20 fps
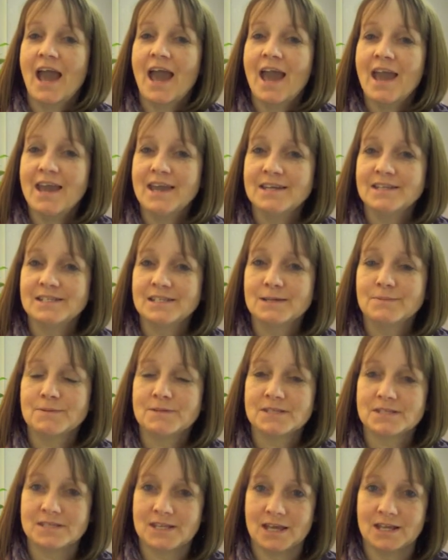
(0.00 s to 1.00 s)

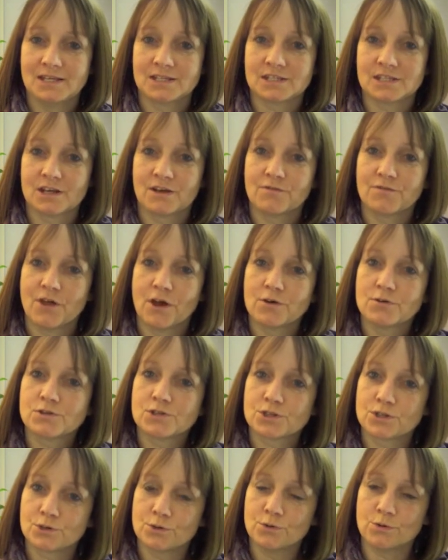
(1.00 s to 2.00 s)
80% of
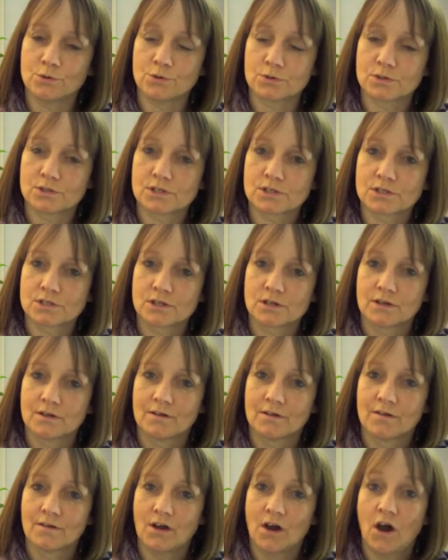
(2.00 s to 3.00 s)
those thoughts
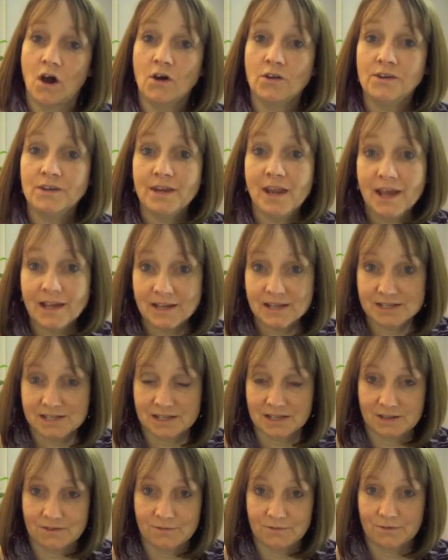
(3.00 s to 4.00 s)
are
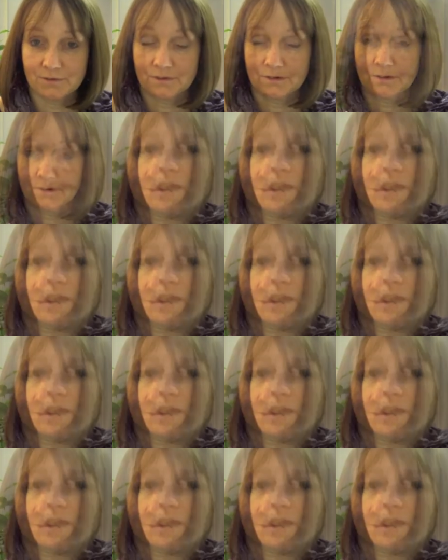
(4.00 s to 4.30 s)
negative.